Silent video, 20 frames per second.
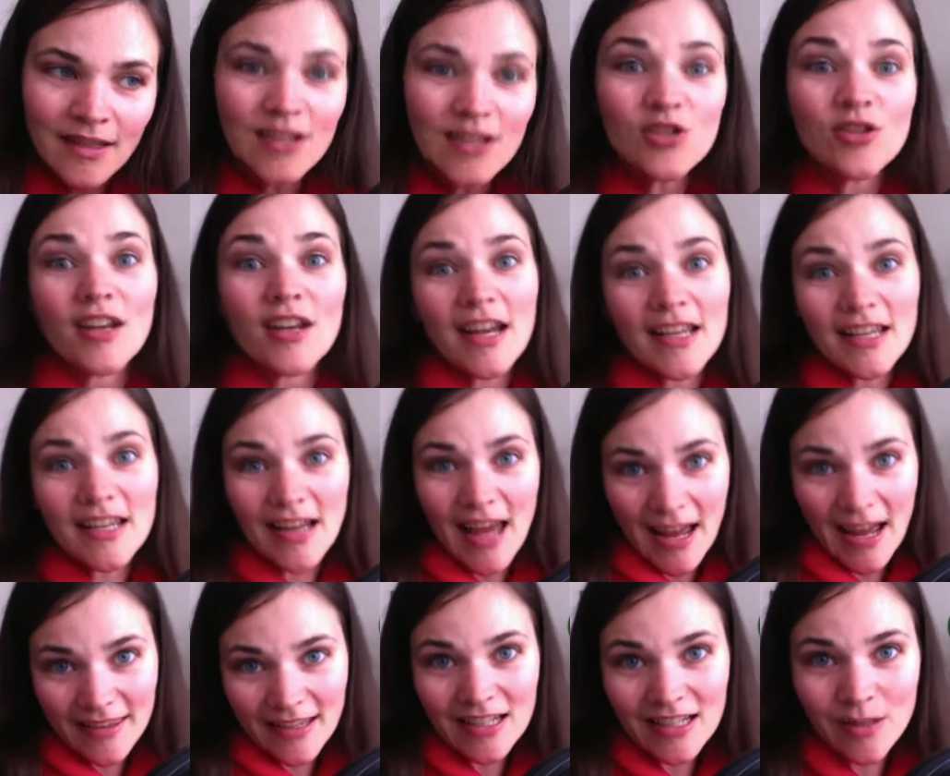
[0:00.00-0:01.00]
so then I can
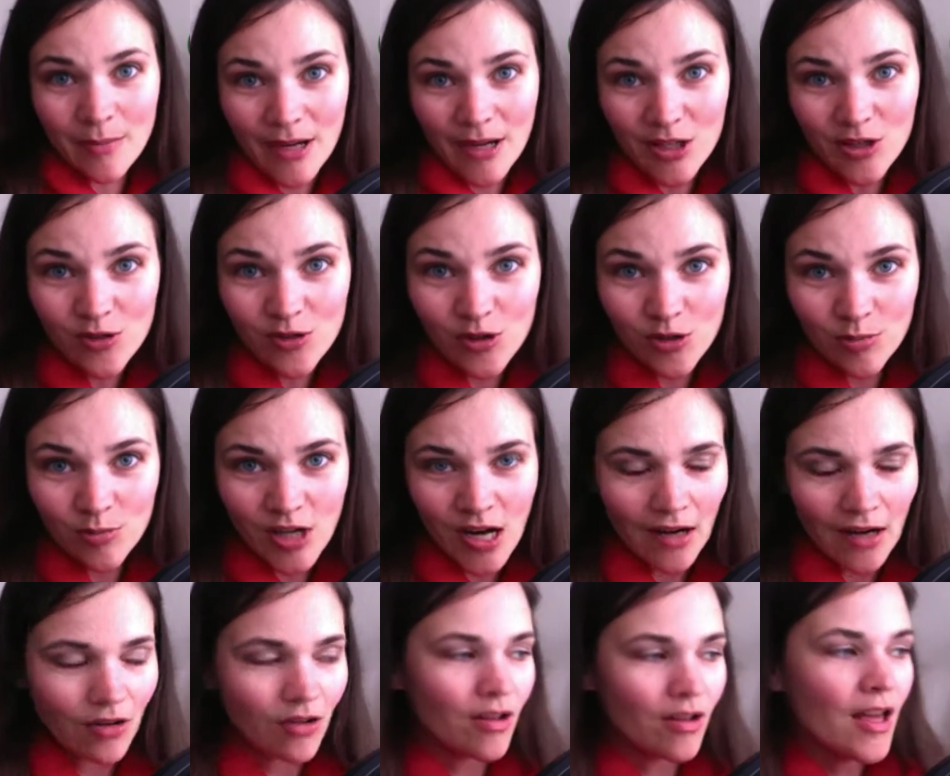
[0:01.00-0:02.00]
add that to my YouTube
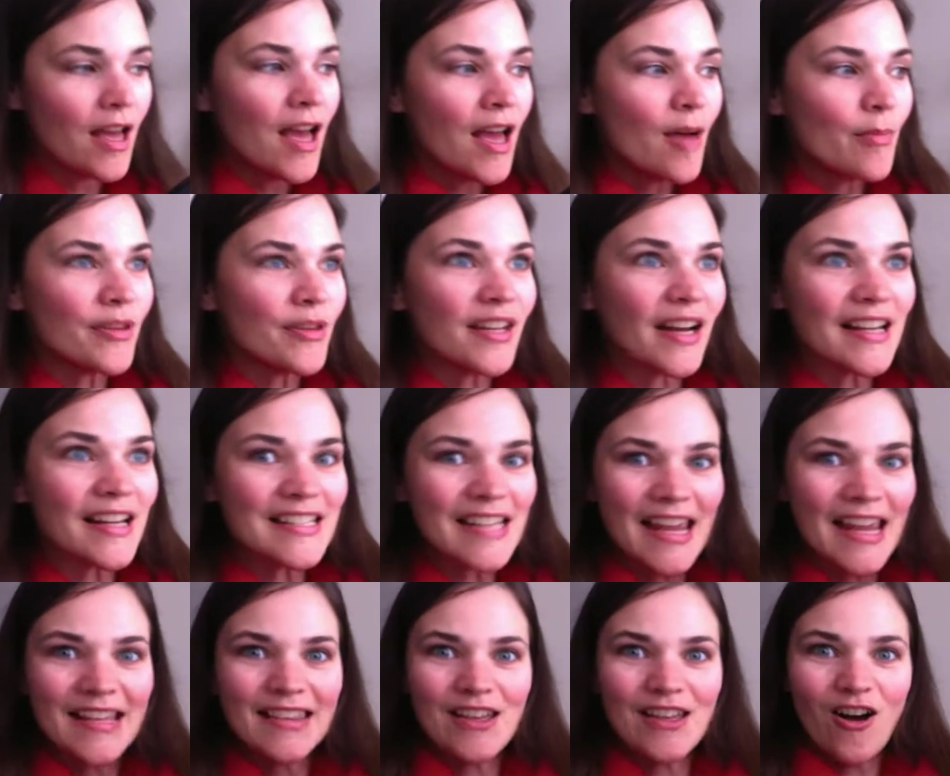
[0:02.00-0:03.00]
channel. But then I
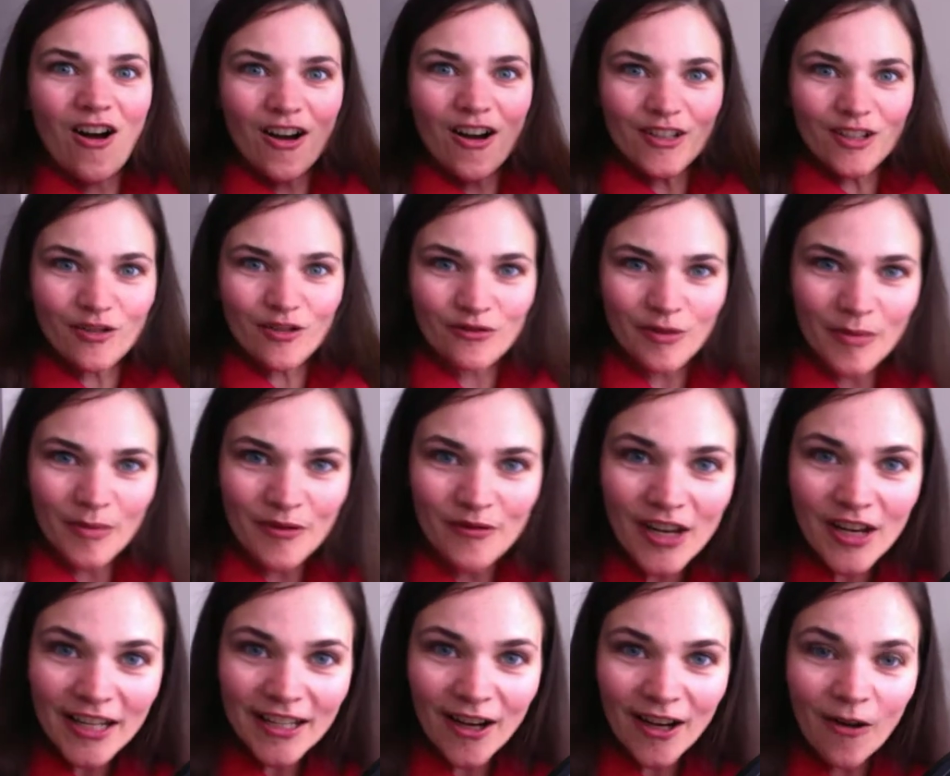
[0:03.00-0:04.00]
take the audio from the
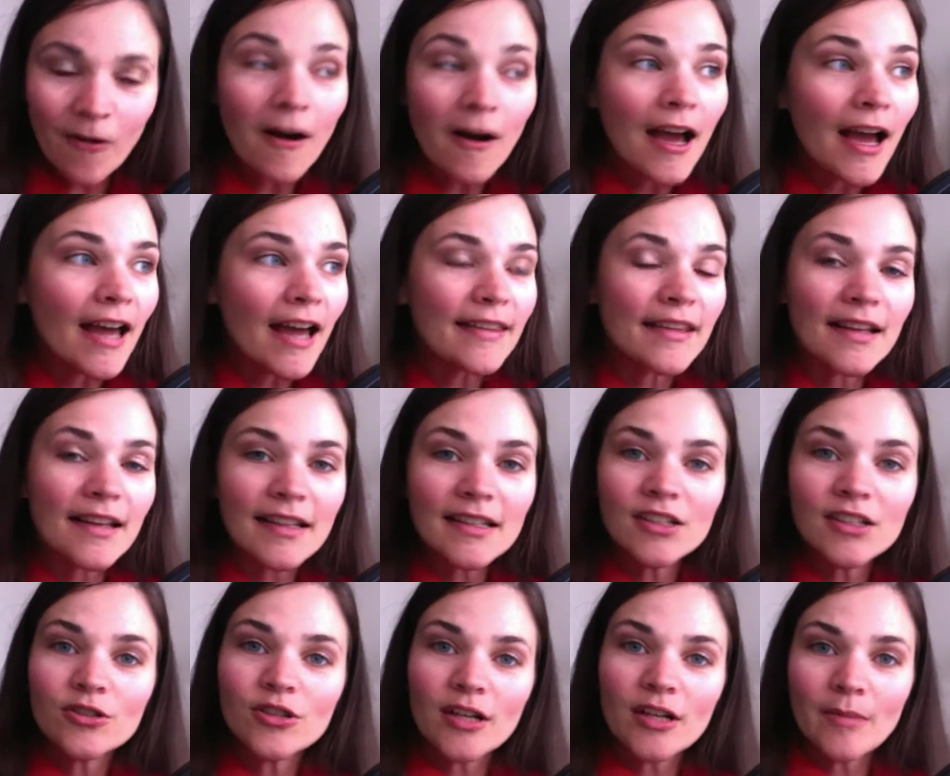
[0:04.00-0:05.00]
video, and then I
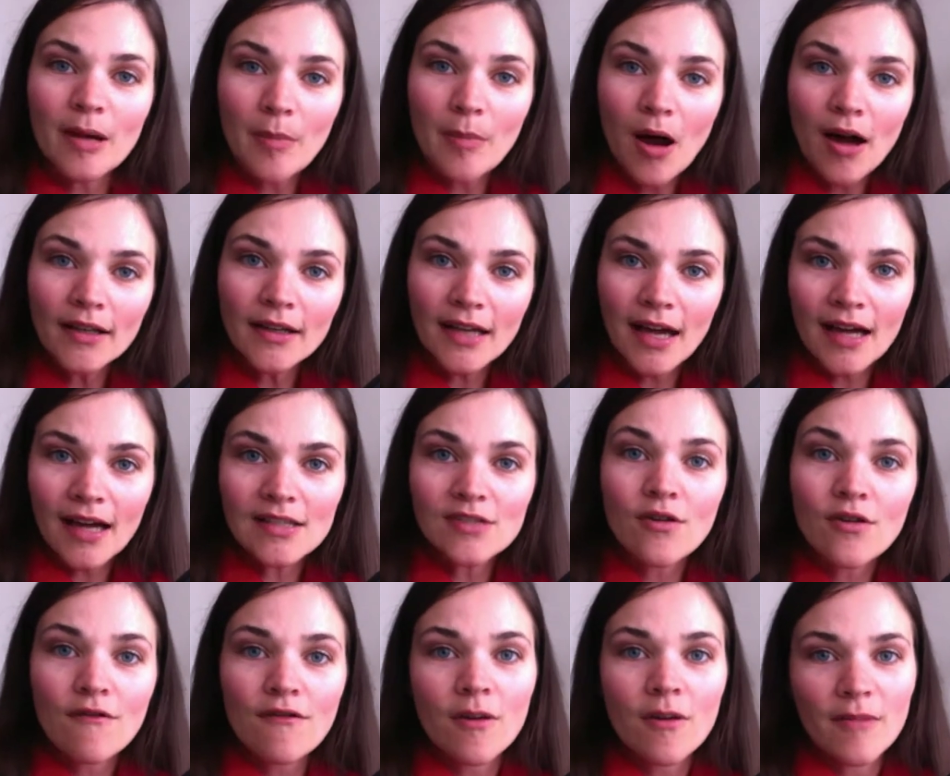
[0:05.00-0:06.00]
can create my podcast
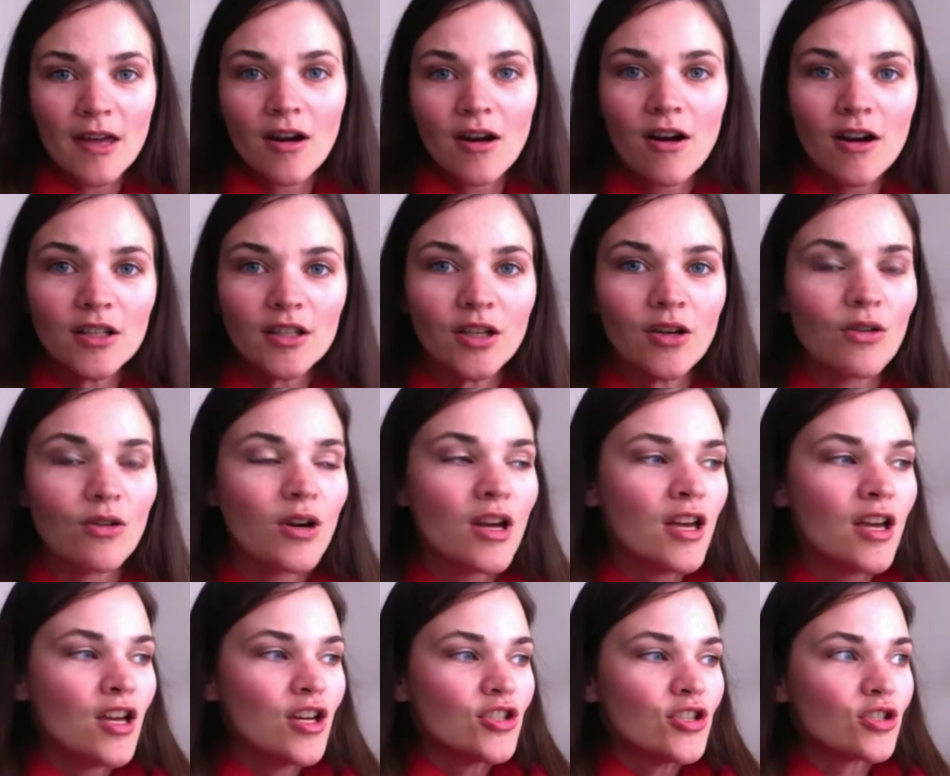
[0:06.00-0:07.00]
from that audio.
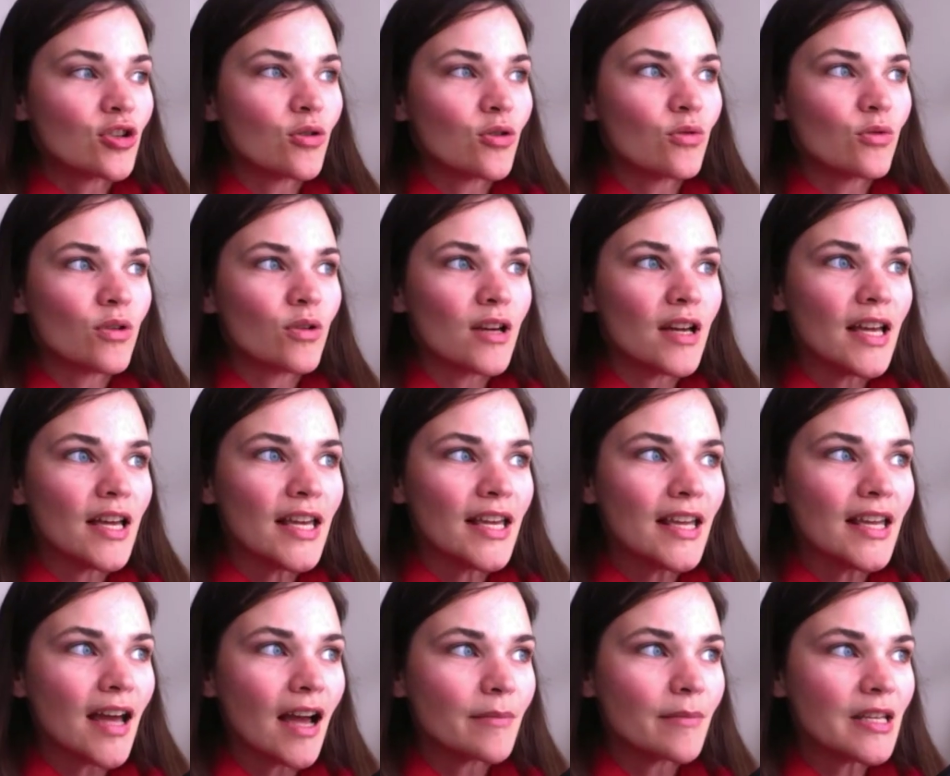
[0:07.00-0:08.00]
So,
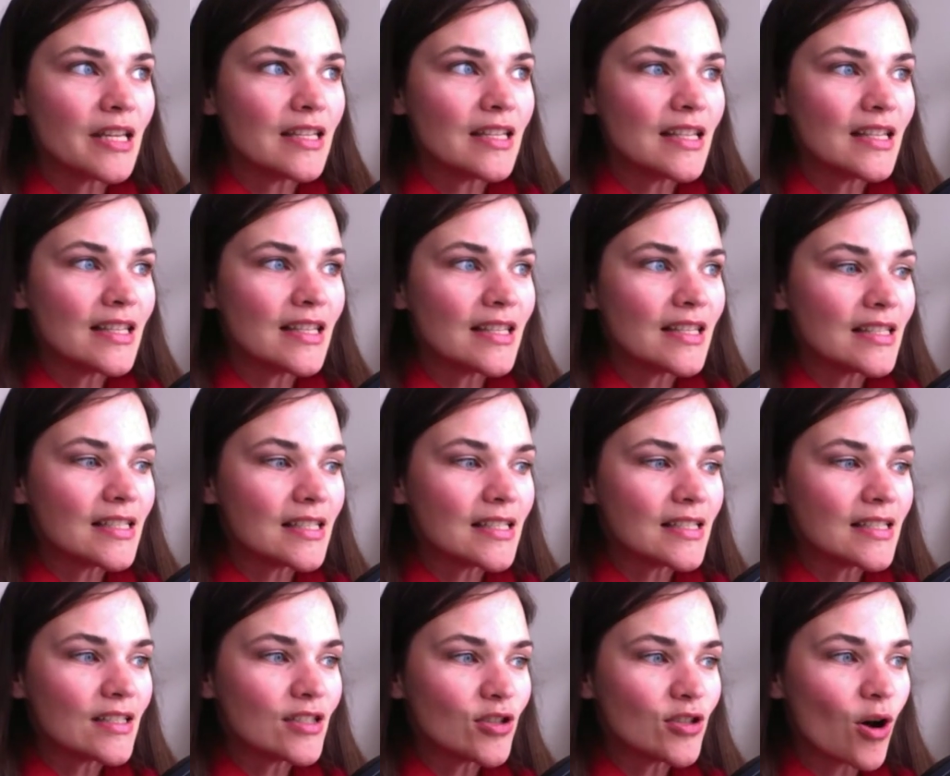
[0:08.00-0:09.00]
I mean, it's
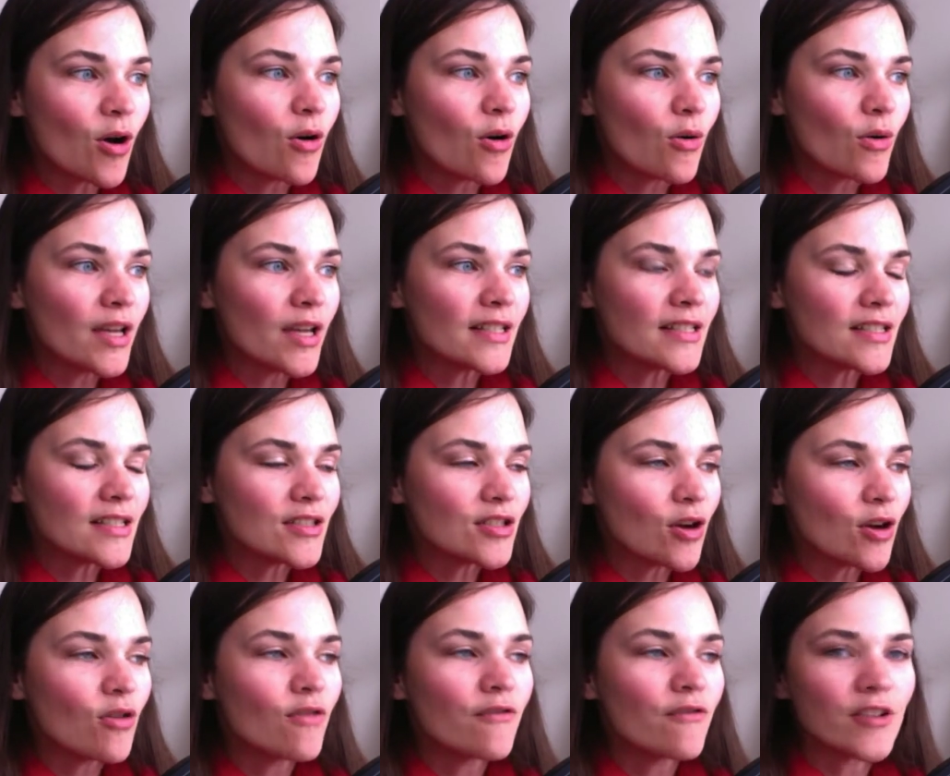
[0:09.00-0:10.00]

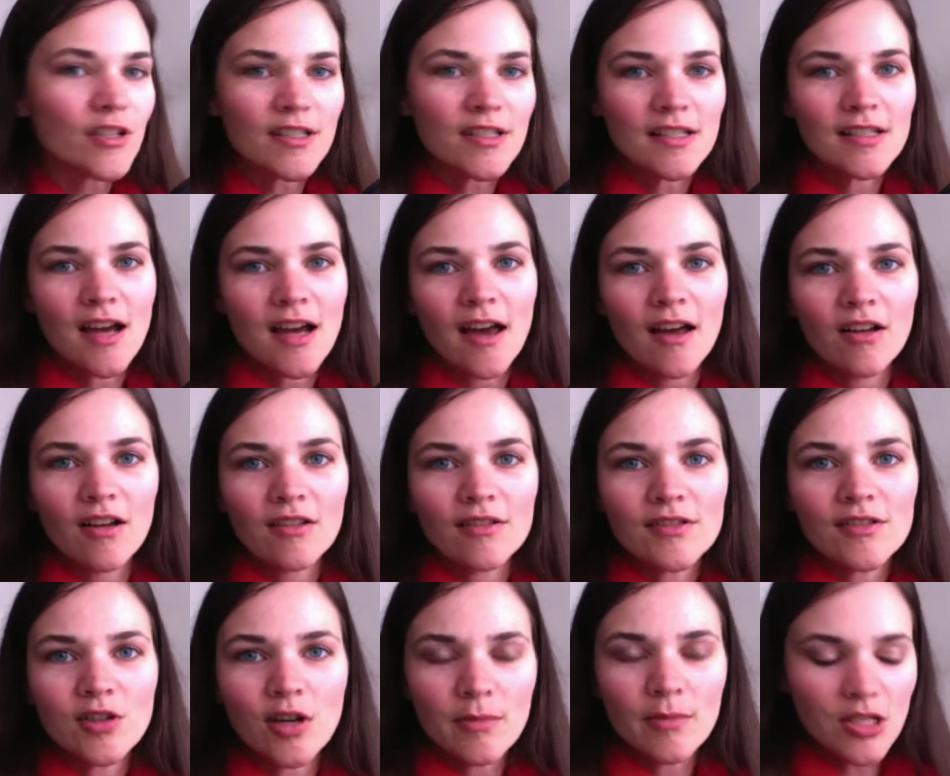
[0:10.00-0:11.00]
so versatile.
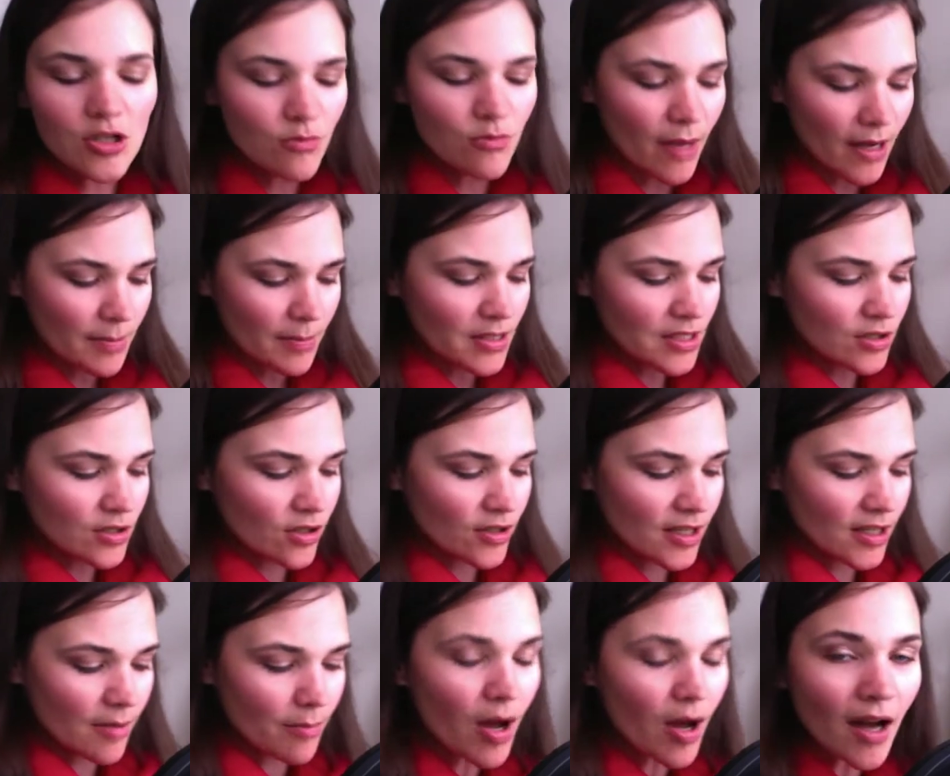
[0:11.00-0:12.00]
So, I mean, you might be
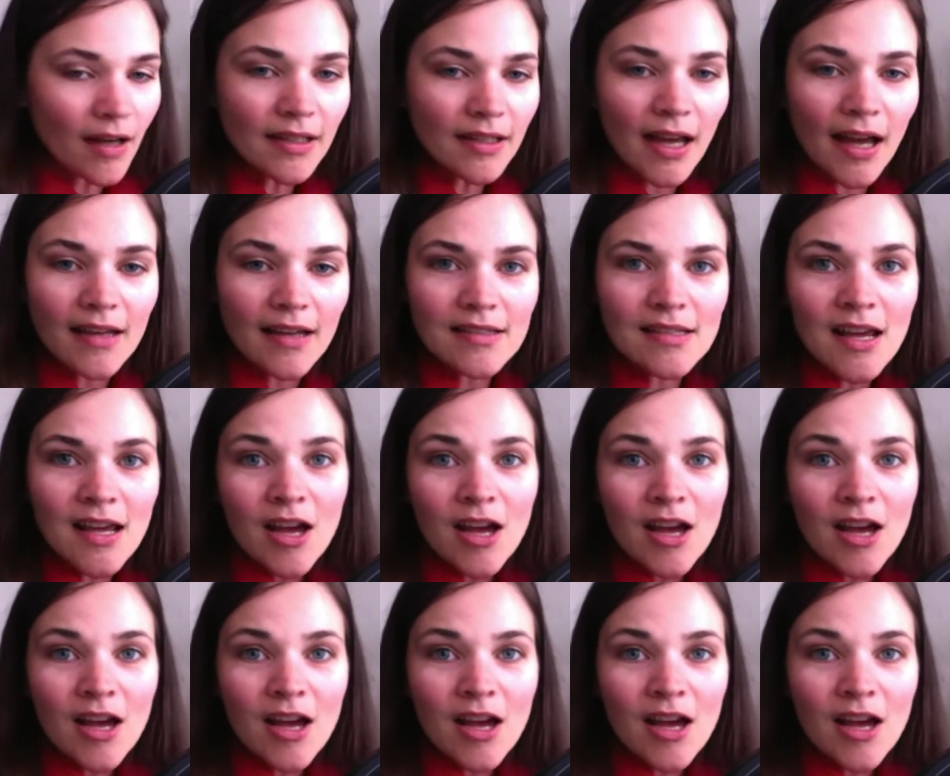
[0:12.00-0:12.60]
starting a podcast,